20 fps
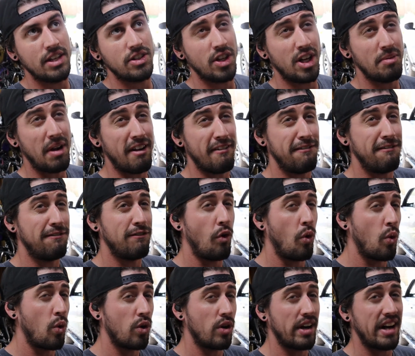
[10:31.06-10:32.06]
it took about
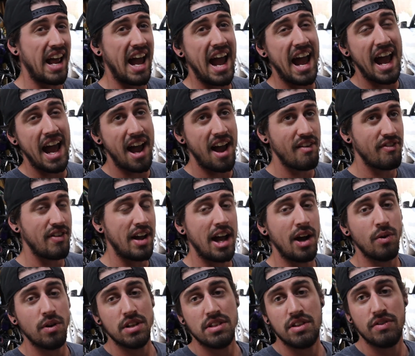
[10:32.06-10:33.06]
4.5
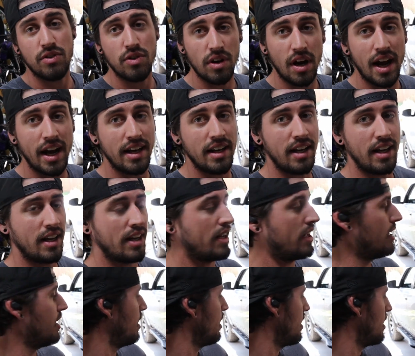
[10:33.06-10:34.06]
hours of
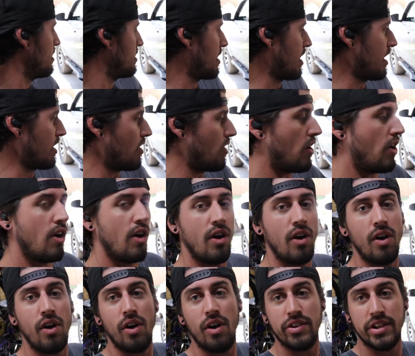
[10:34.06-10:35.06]
grinding to get
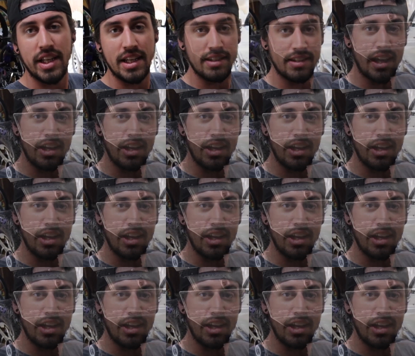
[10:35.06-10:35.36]
all these